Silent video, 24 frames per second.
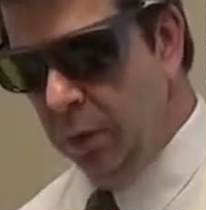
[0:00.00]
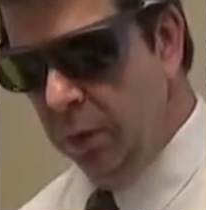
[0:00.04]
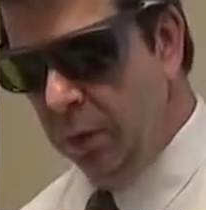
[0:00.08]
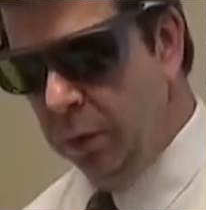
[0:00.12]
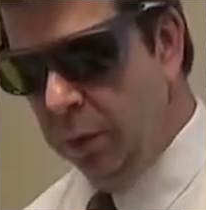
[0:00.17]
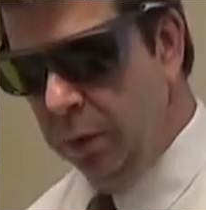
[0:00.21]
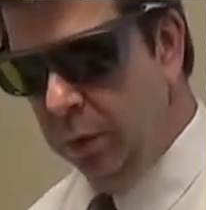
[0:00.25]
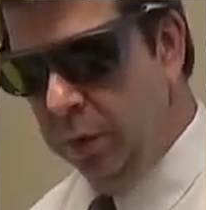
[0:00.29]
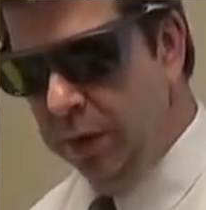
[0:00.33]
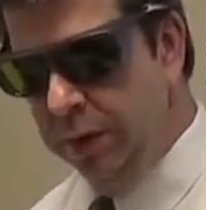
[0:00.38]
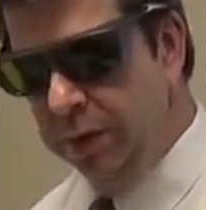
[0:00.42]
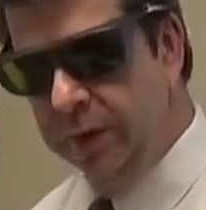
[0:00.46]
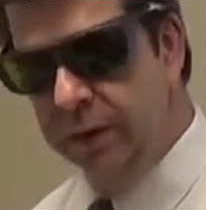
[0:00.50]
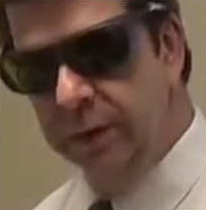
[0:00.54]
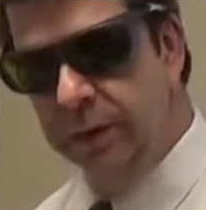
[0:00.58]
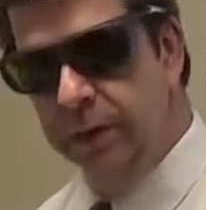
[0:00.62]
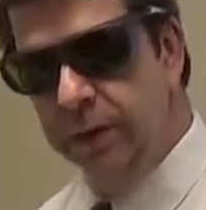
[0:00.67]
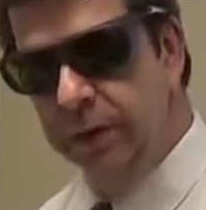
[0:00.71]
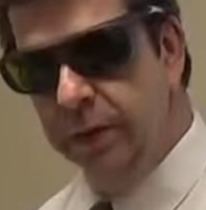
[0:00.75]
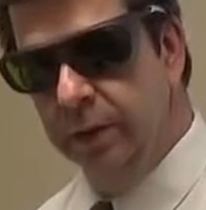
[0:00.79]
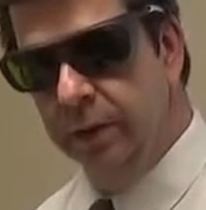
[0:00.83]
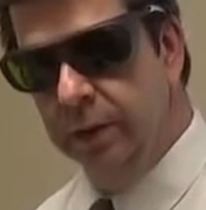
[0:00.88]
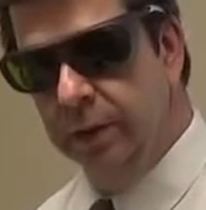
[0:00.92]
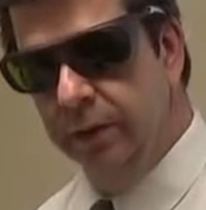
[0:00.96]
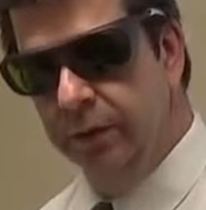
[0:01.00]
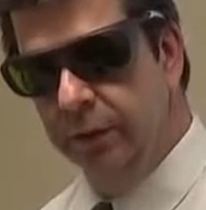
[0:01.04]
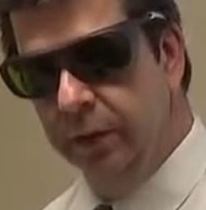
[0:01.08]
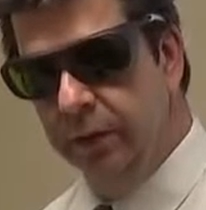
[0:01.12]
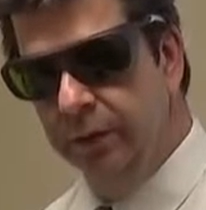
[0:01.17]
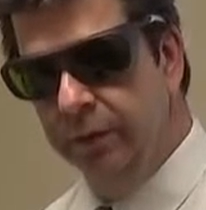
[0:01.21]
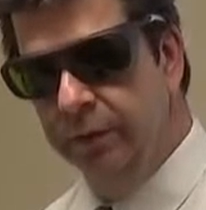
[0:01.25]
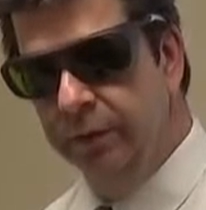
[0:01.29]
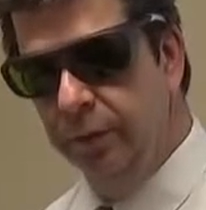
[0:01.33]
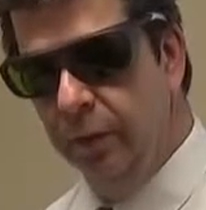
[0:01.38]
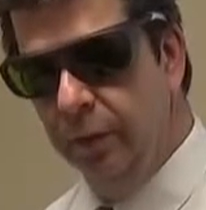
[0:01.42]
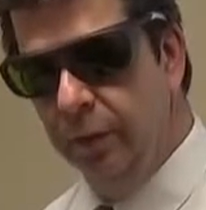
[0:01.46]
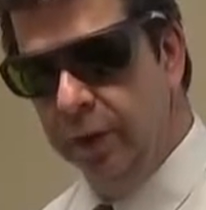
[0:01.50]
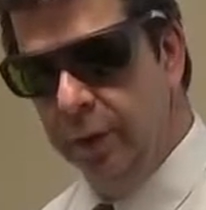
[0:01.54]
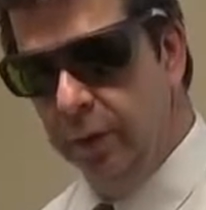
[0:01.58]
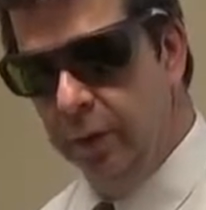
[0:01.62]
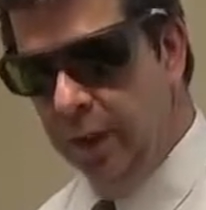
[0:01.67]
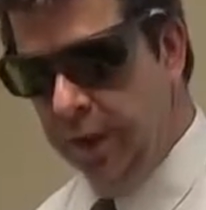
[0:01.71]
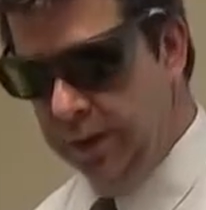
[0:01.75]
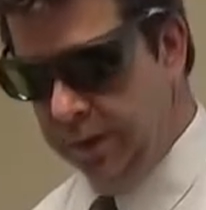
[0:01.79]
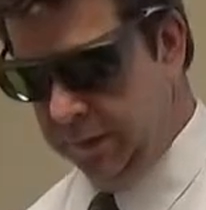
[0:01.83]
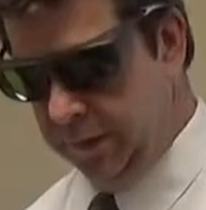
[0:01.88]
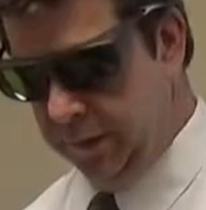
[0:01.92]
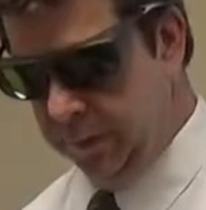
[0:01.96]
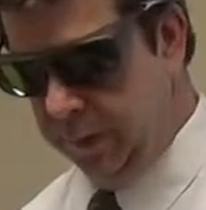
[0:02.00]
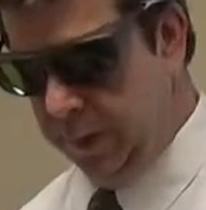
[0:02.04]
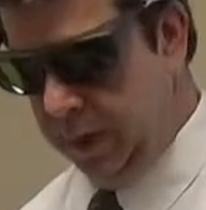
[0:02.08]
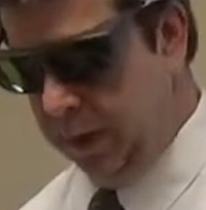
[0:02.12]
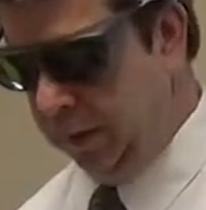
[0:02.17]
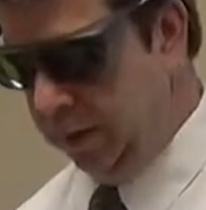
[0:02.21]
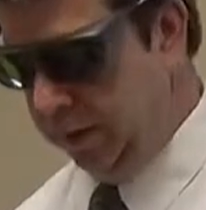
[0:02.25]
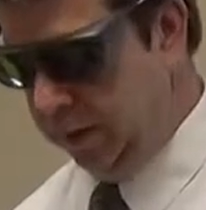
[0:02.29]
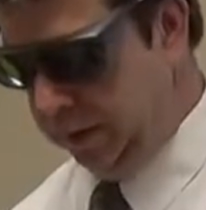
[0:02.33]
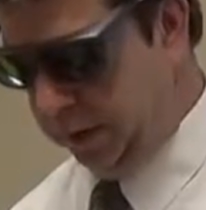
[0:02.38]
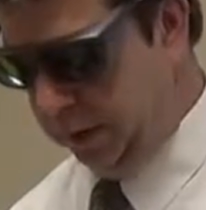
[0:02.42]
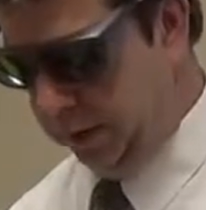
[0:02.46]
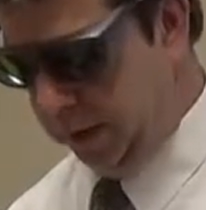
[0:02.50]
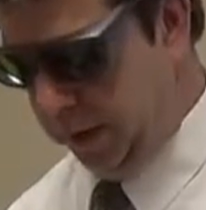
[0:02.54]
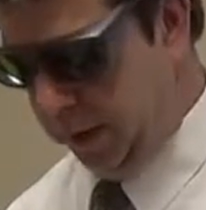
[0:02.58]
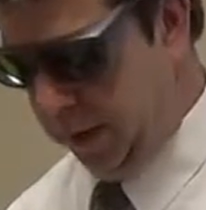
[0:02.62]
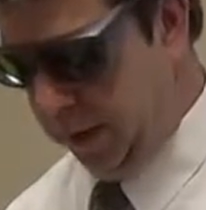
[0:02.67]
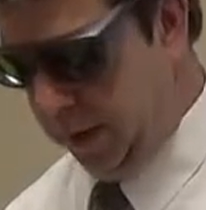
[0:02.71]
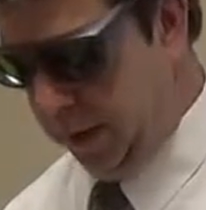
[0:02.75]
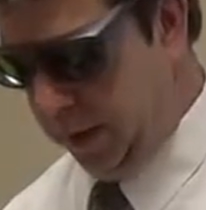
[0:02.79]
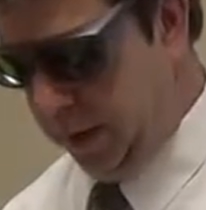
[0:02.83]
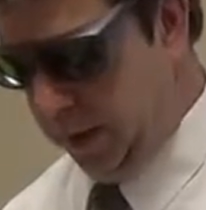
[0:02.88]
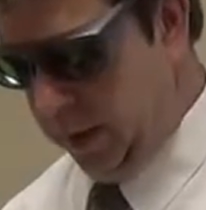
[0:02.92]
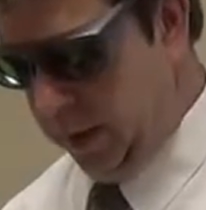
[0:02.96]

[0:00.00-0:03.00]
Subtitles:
We're going to deliver 40 watts of power today,